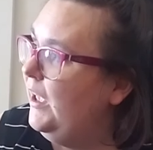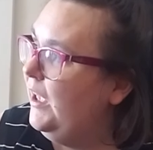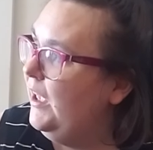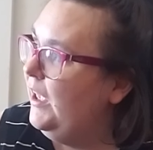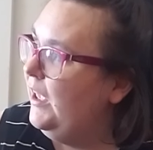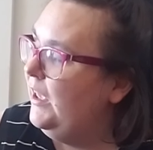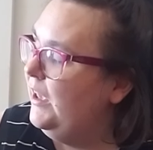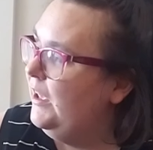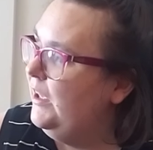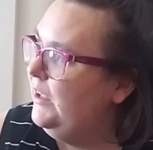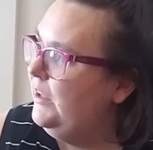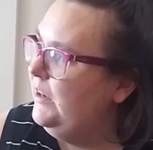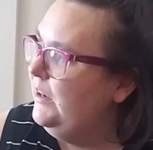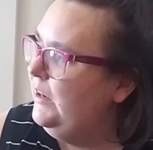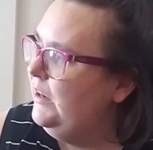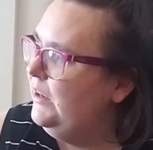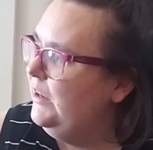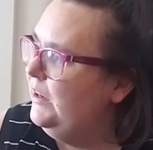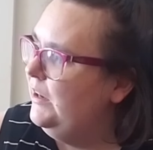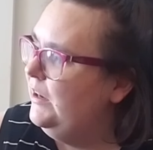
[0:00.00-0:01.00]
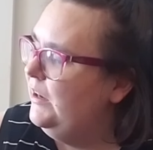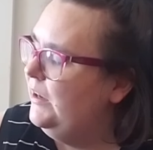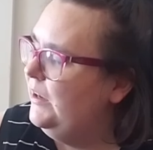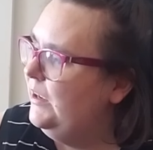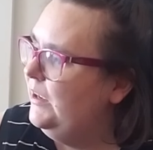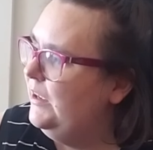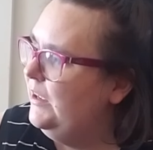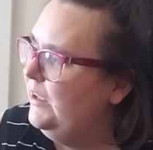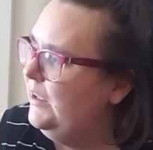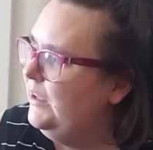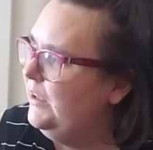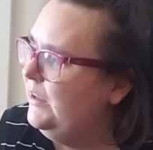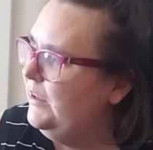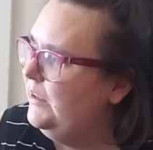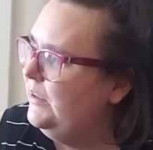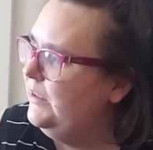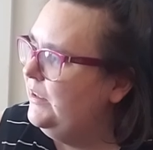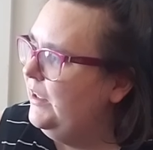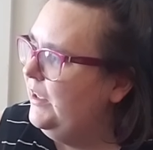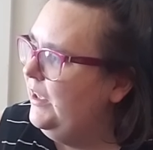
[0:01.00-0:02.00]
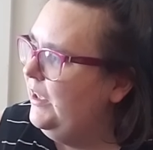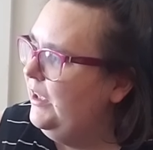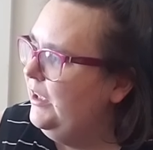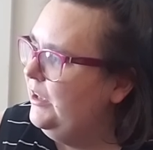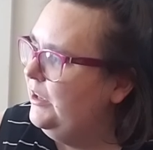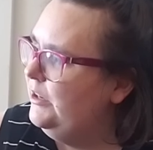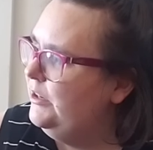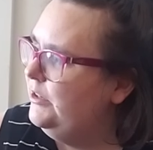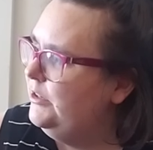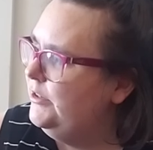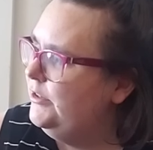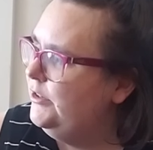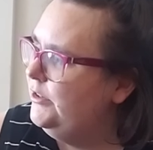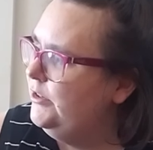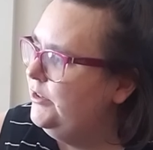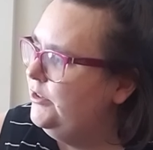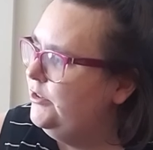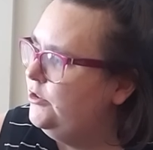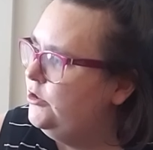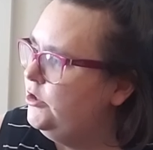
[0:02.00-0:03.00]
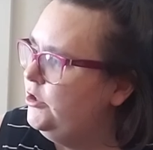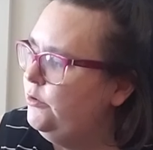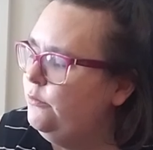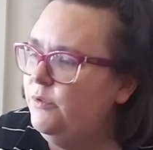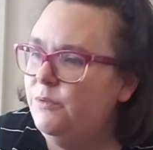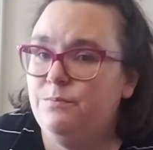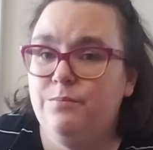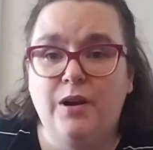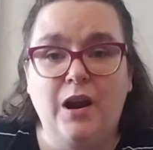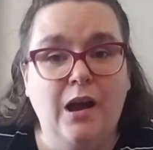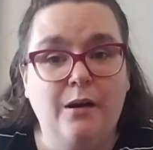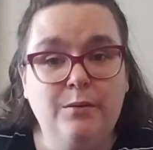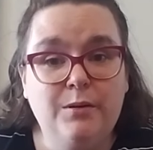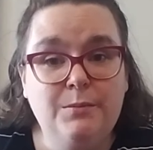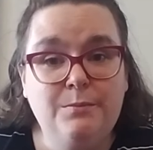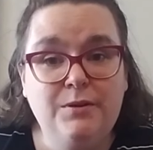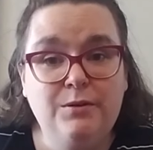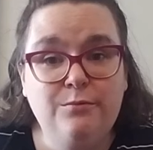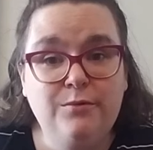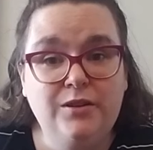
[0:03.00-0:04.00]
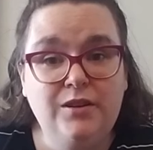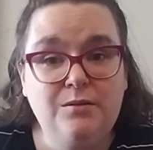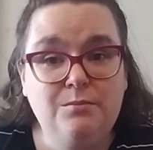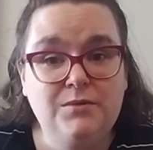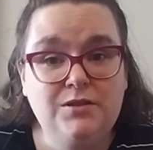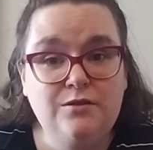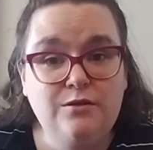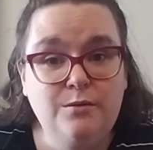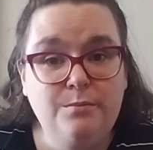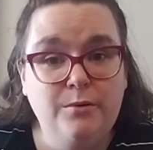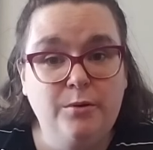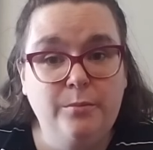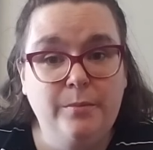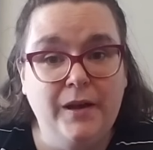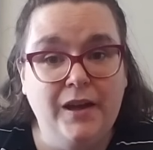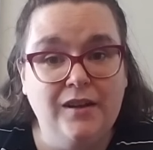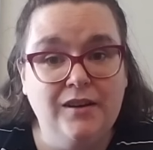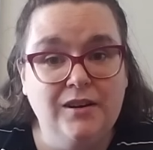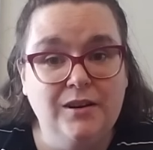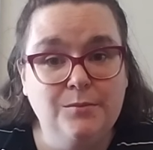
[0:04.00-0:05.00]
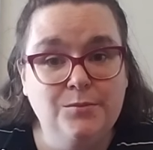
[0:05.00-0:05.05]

And, like, she would probably be really miserable about it.